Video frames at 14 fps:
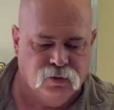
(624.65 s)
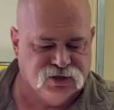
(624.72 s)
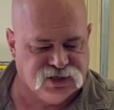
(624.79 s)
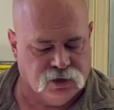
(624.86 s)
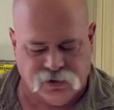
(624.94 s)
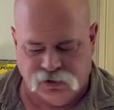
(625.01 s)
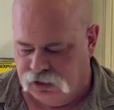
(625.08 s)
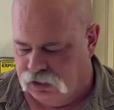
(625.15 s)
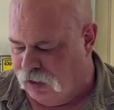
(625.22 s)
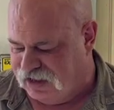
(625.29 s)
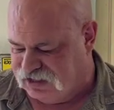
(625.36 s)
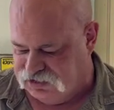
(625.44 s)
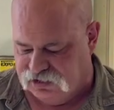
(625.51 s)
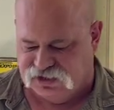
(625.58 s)
which I really
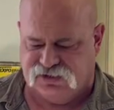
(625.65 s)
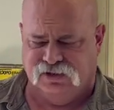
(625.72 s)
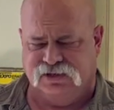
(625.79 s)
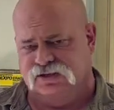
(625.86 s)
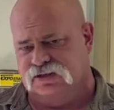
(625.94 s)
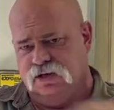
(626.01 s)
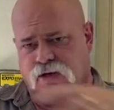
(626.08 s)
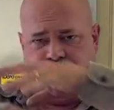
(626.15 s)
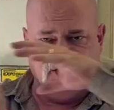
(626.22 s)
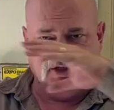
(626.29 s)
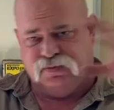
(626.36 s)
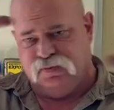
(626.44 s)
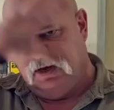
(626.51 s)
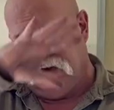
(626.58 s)
like, so your sling doesn't, you know, go
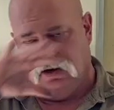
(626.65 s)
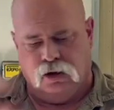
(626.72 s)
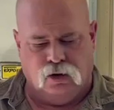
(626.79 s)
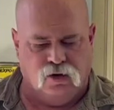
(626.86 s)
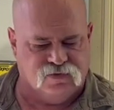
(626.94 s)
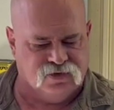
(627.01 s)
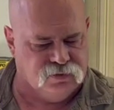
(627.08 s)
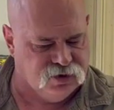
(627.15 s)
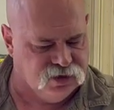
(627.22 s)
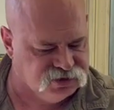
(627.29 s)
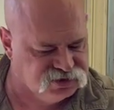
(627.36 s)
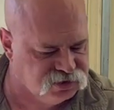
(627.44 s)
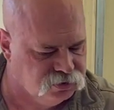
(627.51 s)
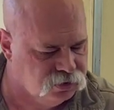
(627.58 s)
spinning all over the
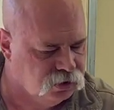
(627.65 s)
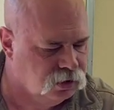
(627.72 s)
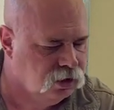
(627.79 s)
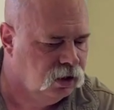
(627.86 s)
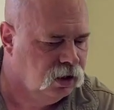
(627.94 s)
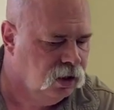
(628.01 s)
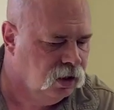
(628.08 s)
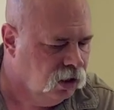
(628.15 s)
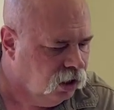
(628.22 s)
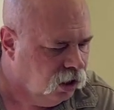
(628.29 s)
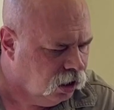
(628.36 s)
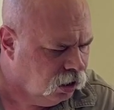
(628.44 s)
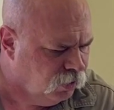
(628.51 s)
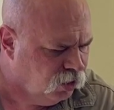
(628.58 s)
place,
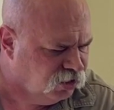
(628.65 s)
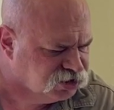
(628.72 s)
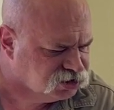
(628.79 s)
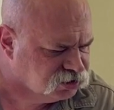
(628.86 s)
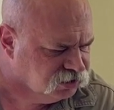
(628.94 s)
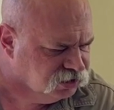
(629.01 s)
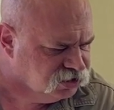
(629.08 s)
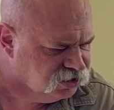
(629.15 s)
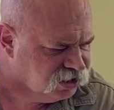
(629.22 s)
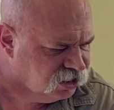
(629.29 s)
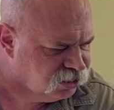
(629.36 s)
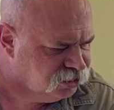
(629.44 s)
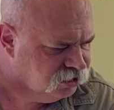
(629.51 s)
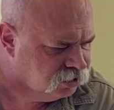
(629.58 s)
unless you're into
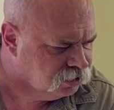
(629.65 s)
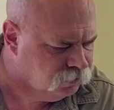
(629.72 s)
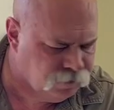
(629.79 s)
that thing.